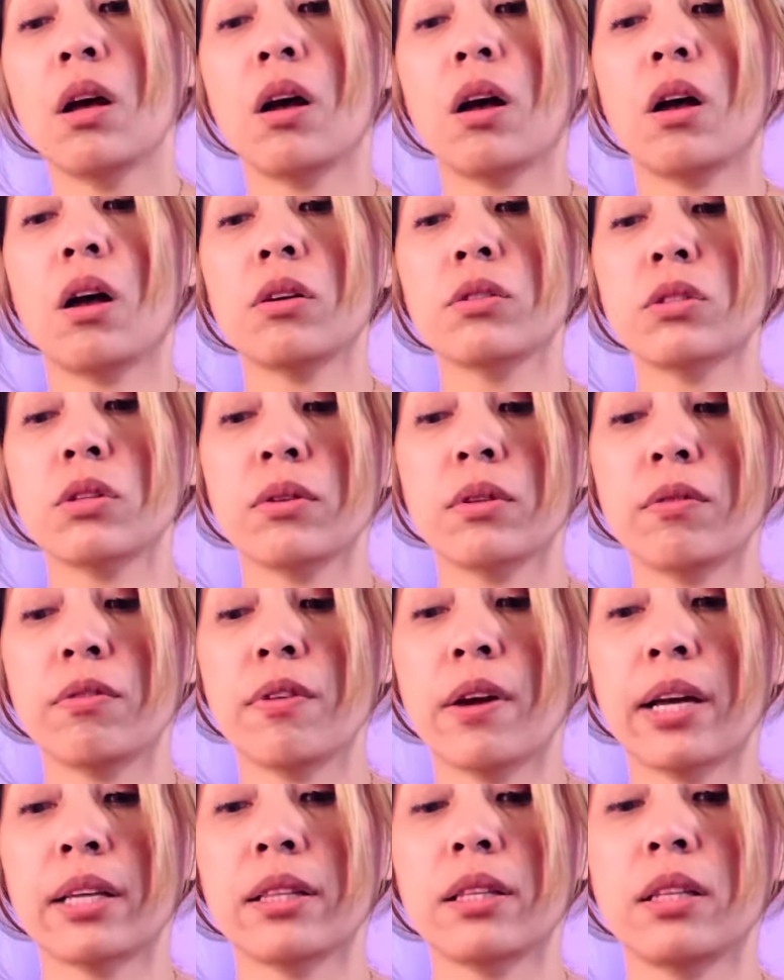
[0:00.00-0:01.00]
Also, the
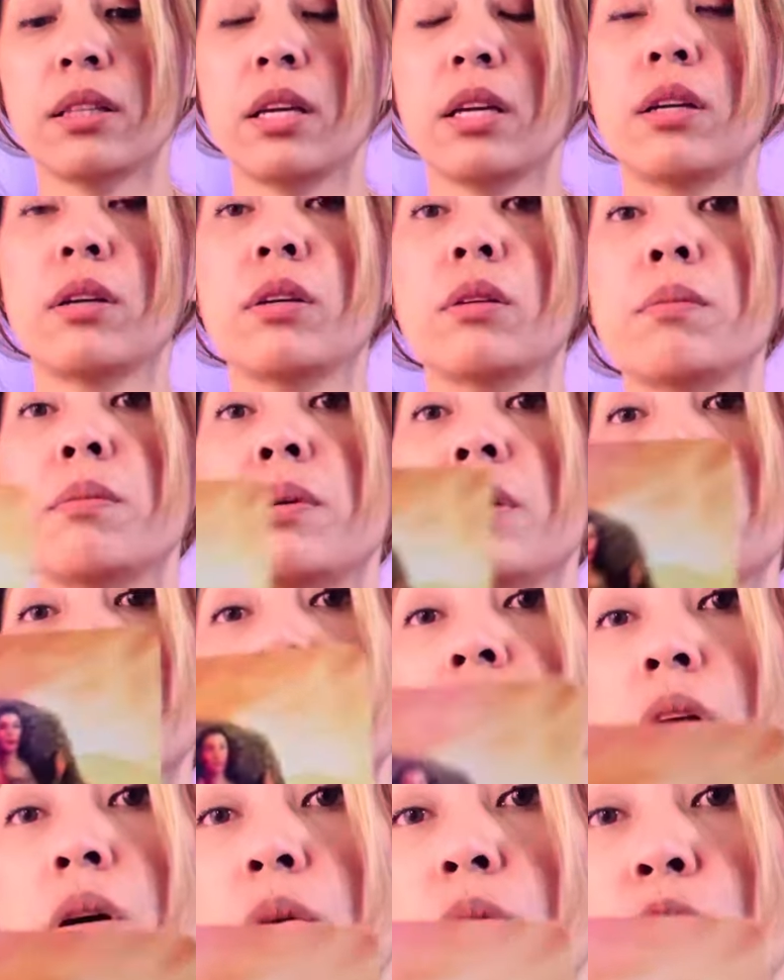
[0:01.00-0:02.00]
fact that they could be
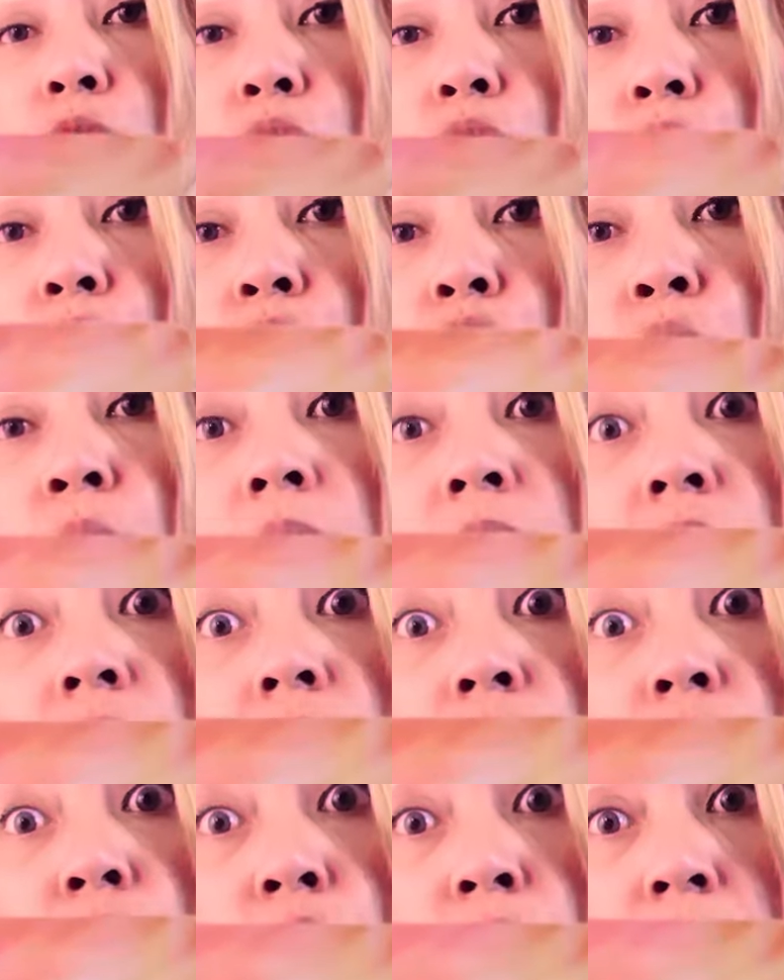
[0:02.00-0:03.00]
slow due to a
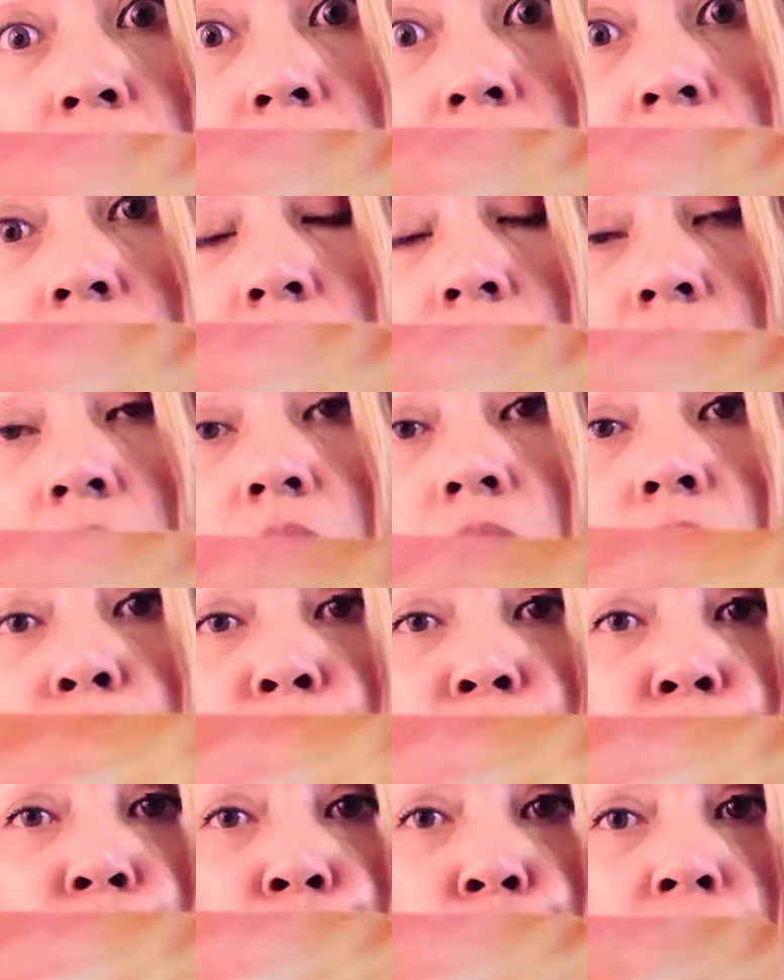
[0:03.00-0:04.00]
deterrent. It could
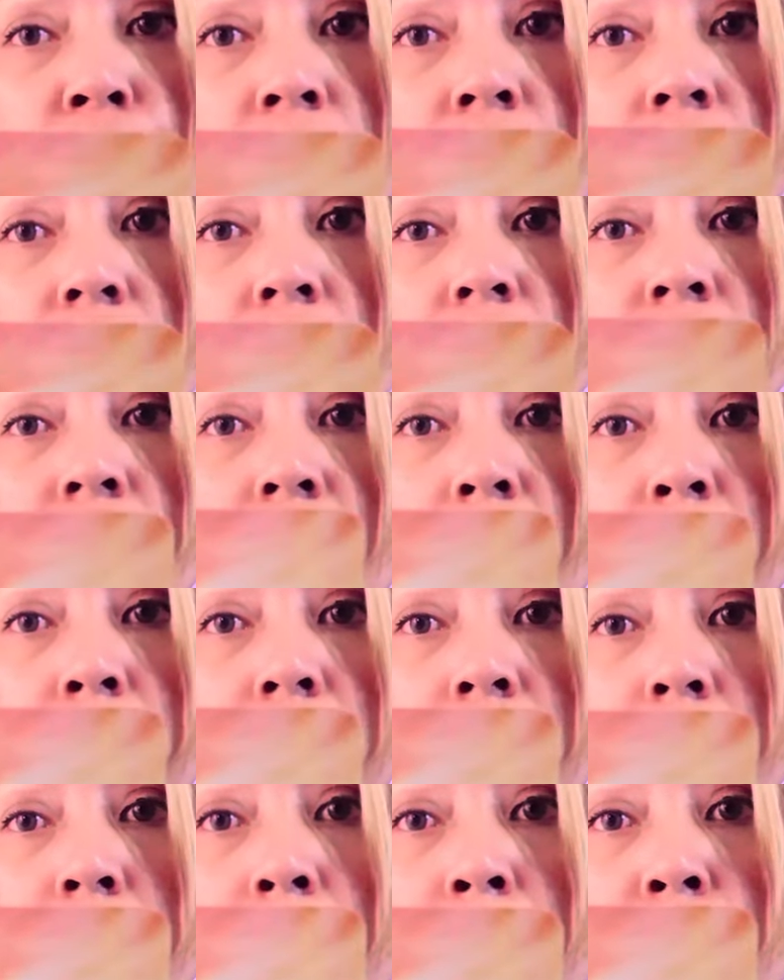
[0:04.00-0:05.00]
be a friend, a
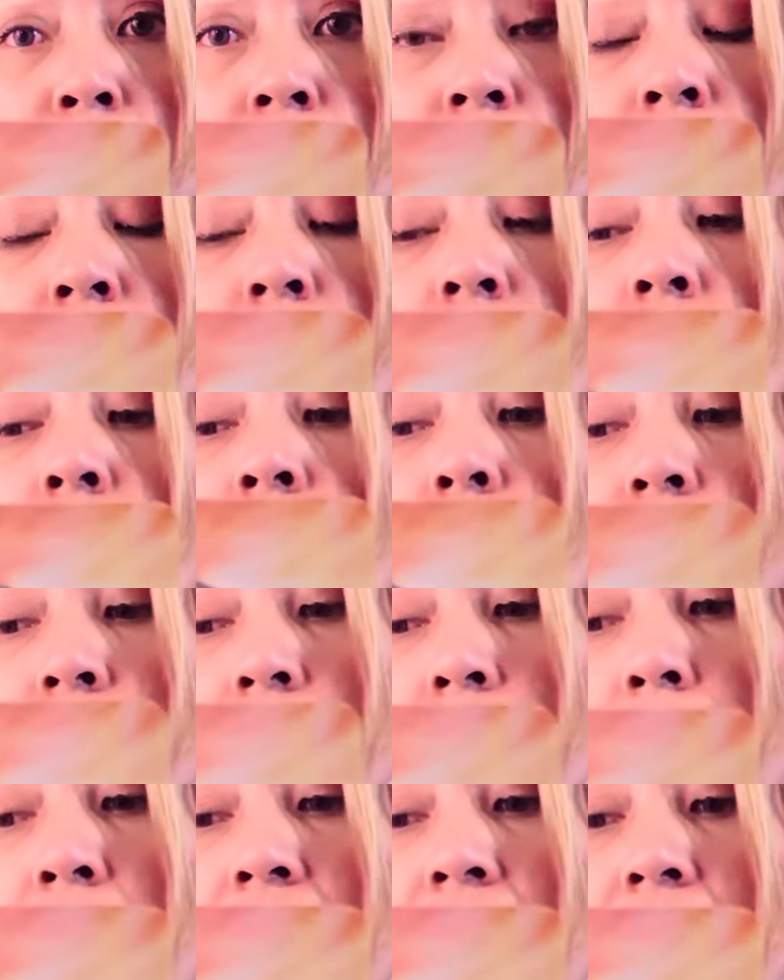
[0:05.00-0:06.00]
family member, or
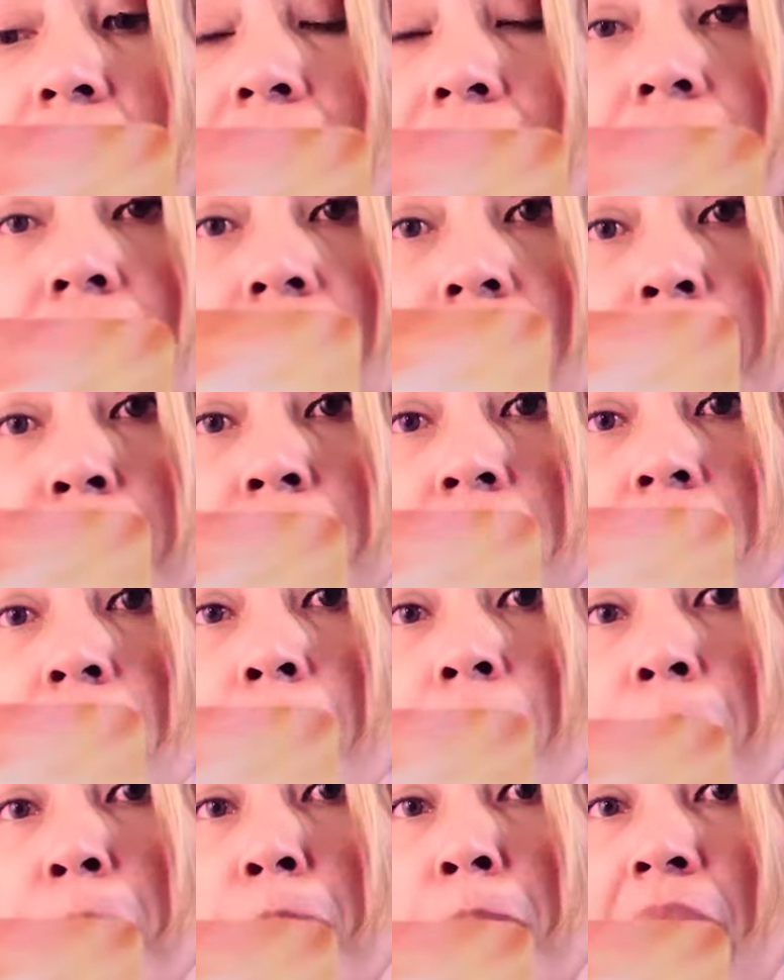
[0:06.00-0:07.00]
somebody that keeps them
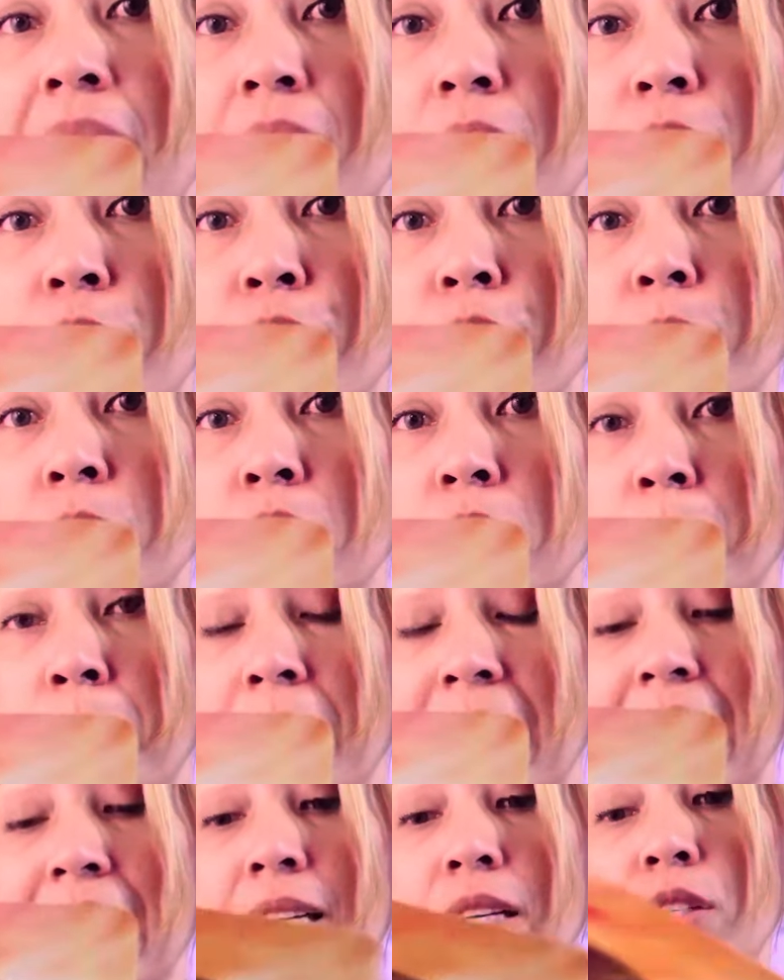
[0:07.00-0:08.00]
at bay from
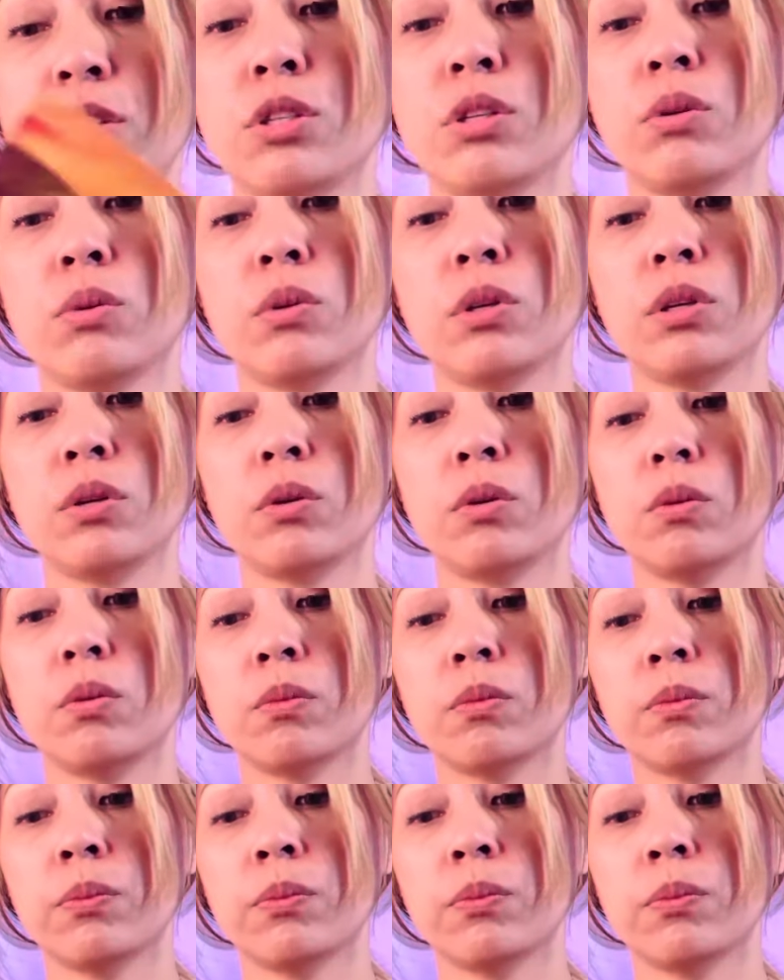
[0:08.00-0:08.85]
speaking to you.